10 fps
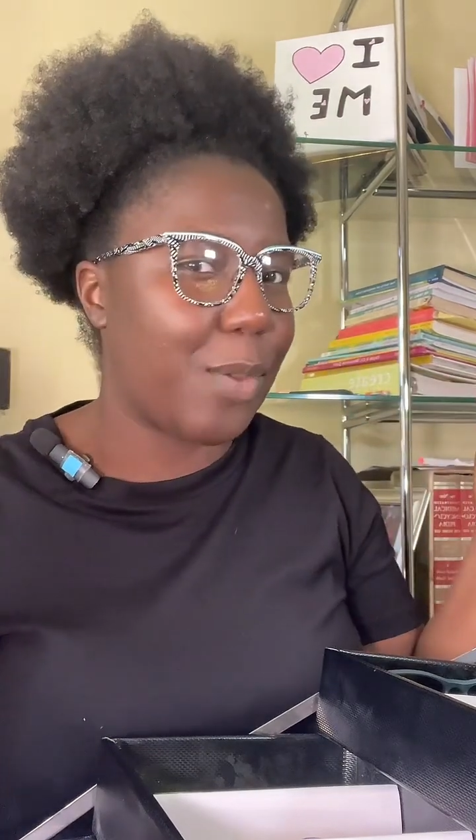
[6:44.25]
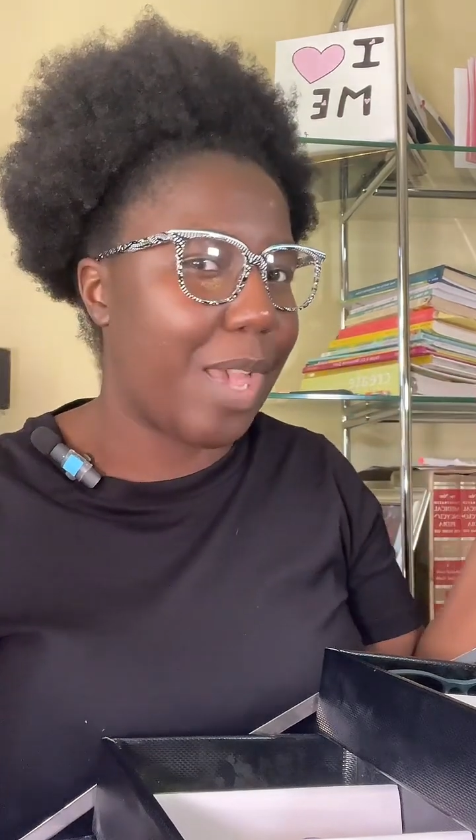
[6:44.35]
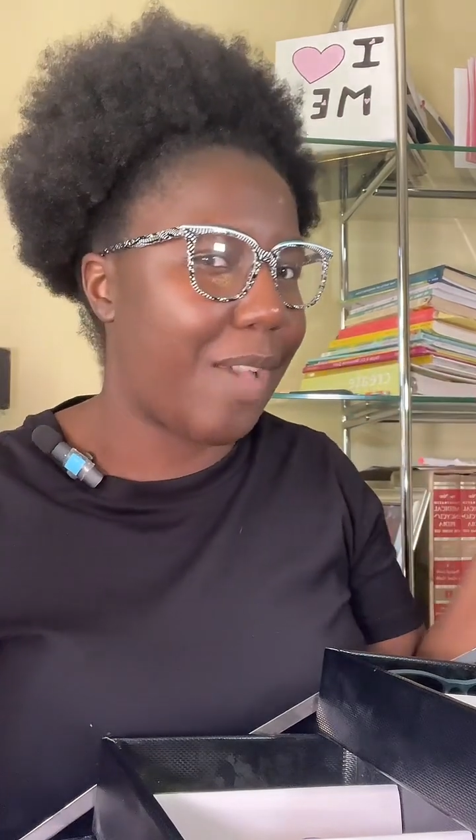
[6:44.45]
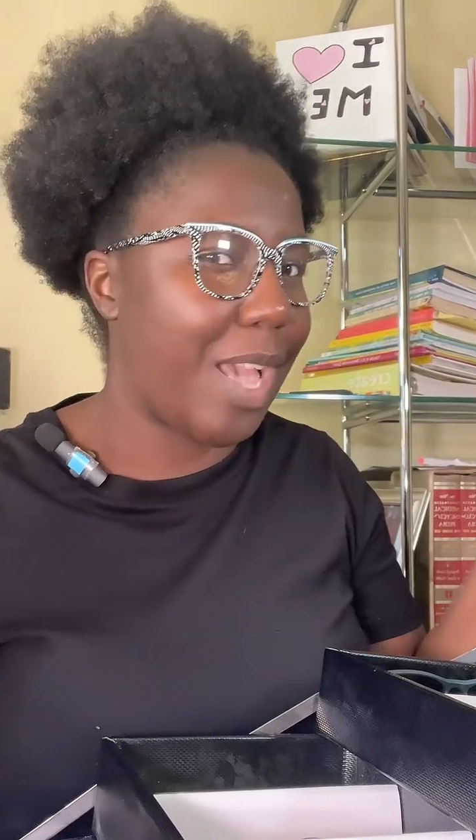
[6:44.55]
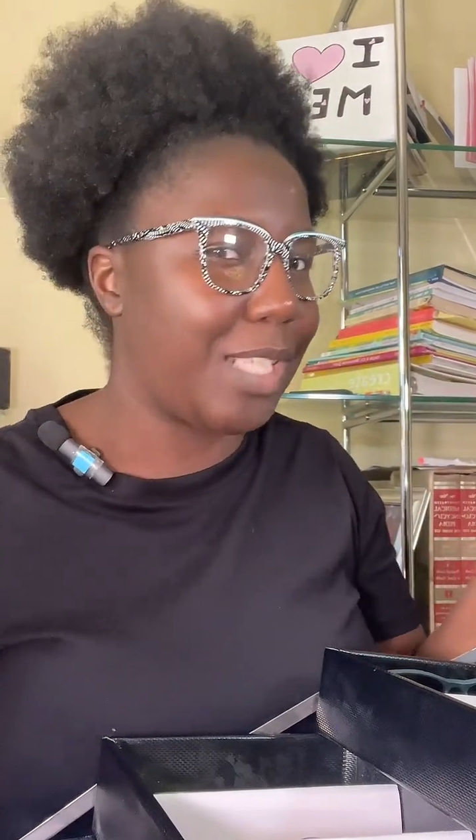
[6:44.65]

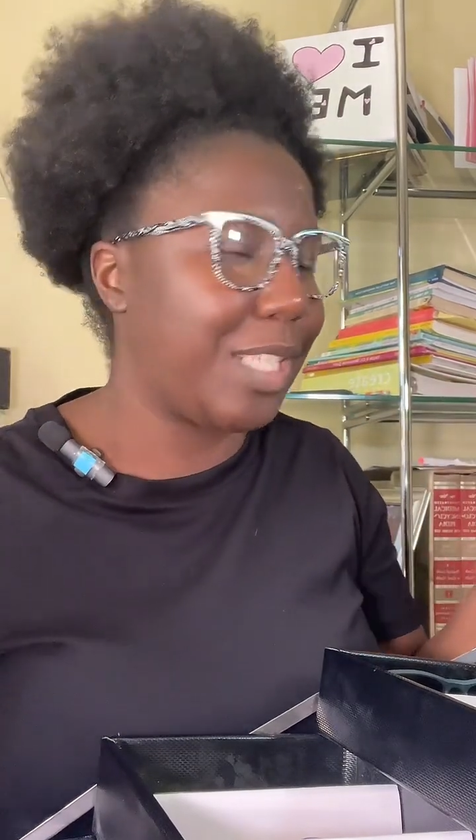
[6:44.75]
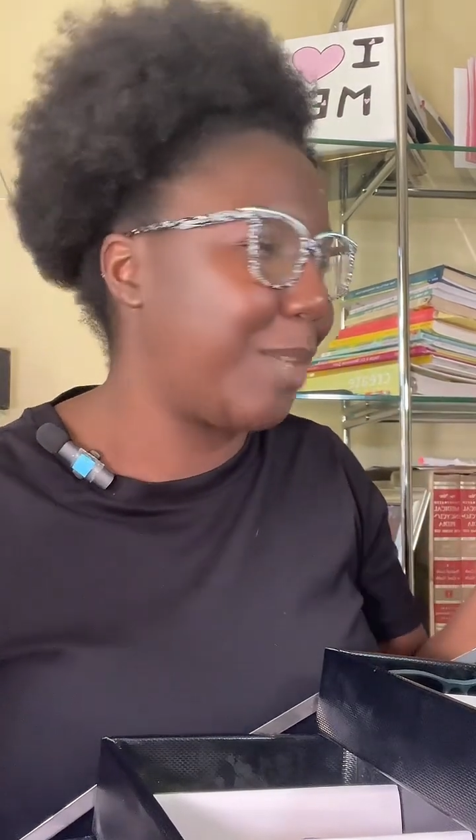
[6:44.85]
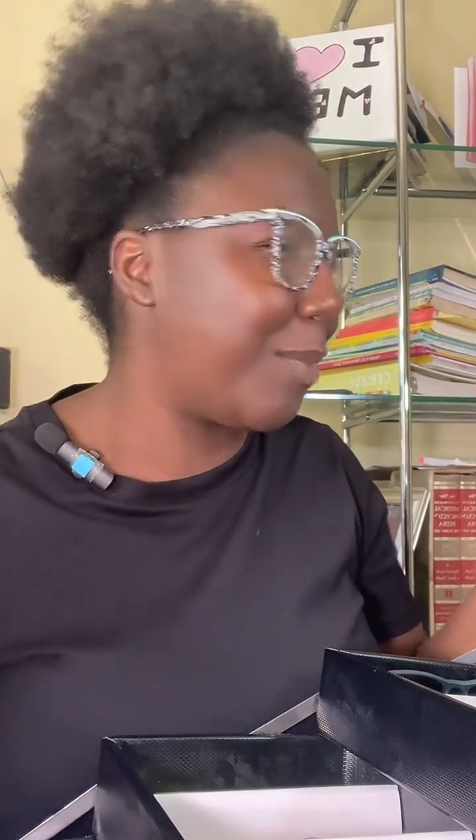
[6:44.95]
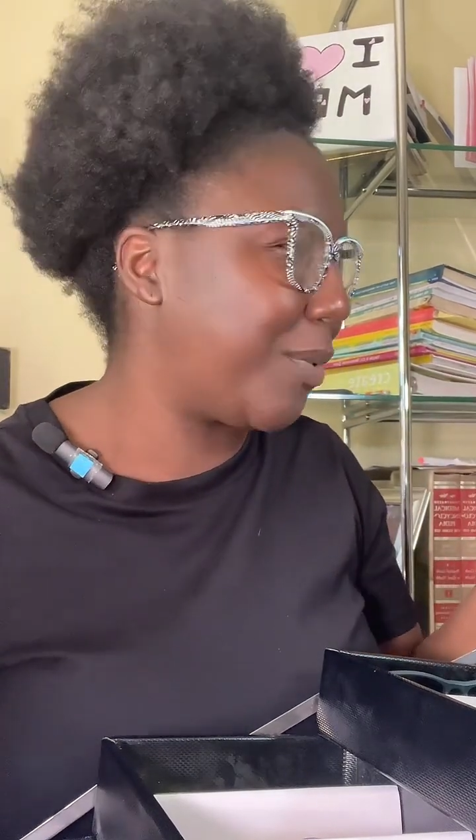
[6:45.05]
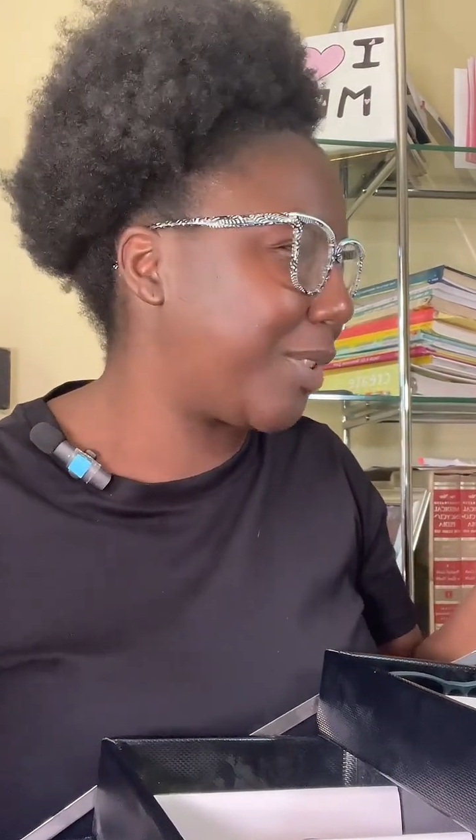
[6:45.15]
have high
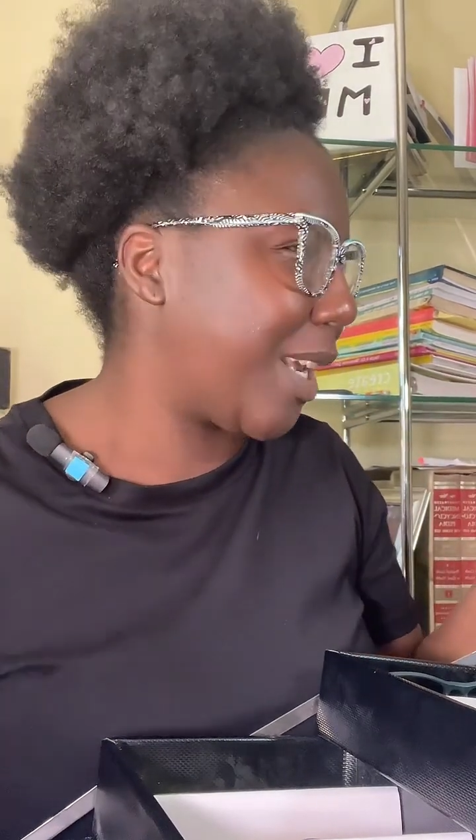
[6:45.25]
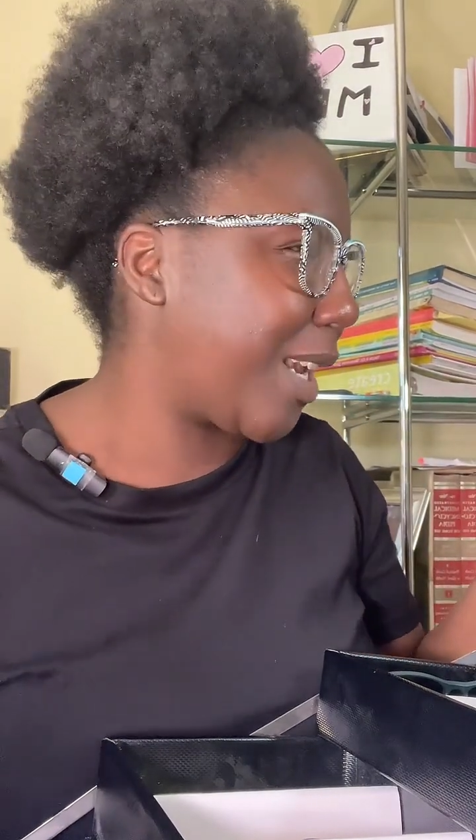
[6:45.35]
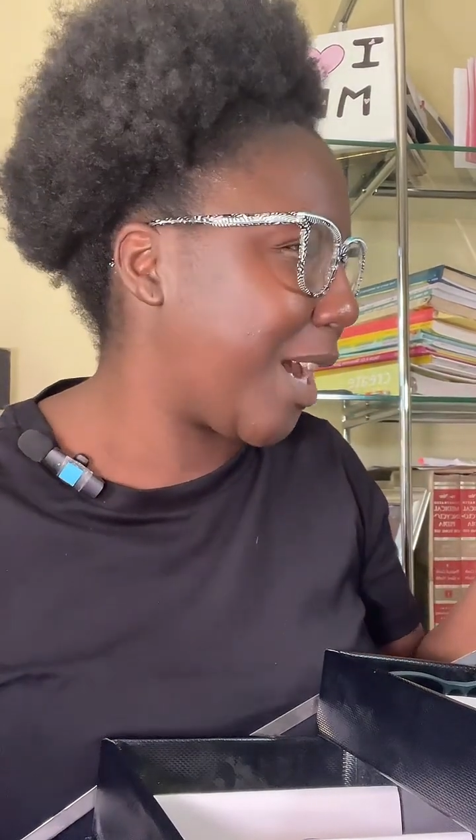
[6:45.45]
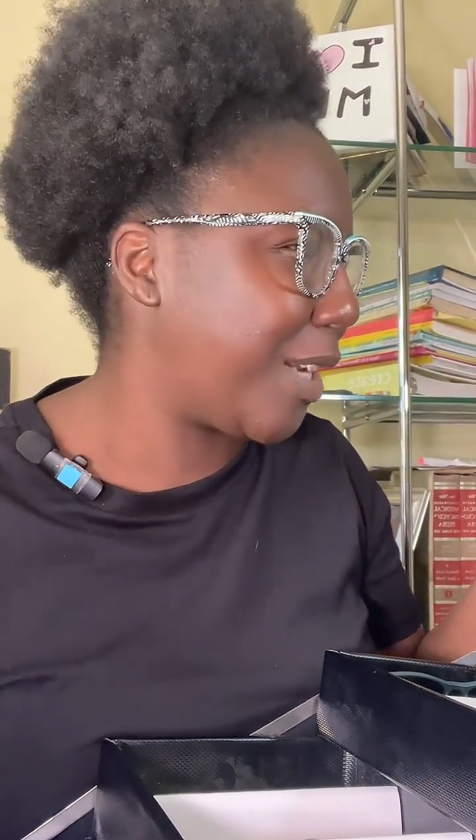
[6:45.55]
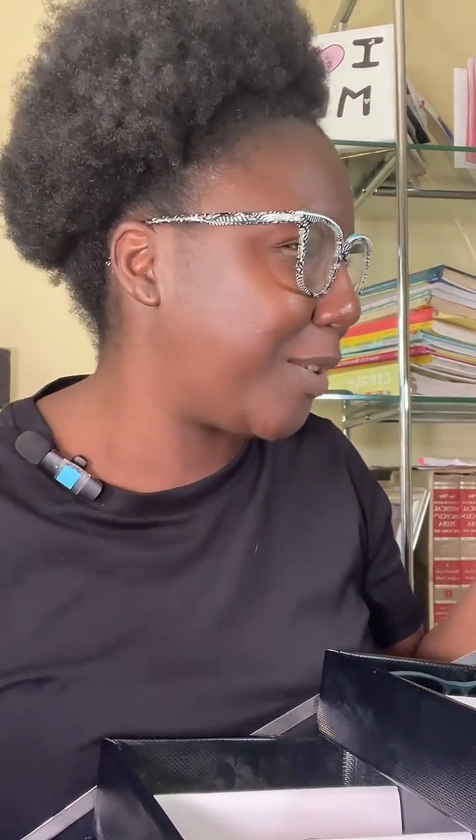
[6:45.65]
cheekbones like
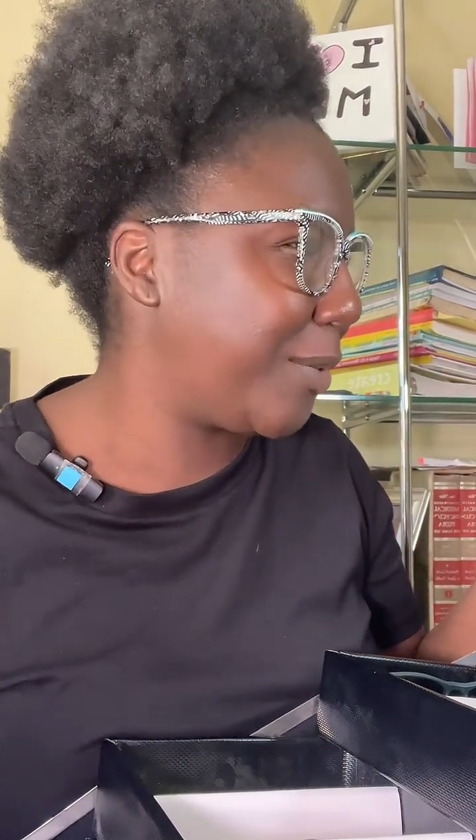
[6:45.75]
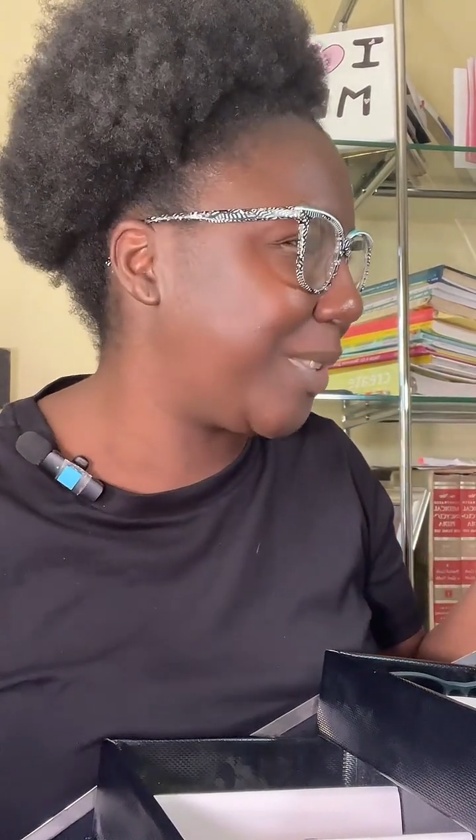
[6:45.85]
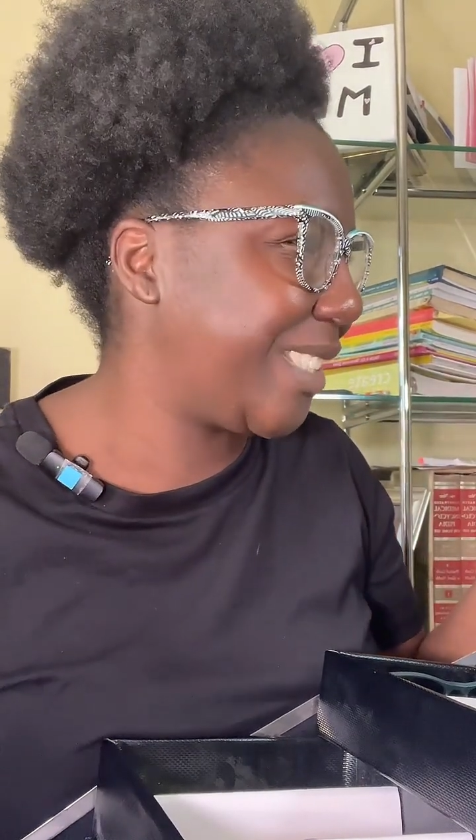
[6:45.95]
I do,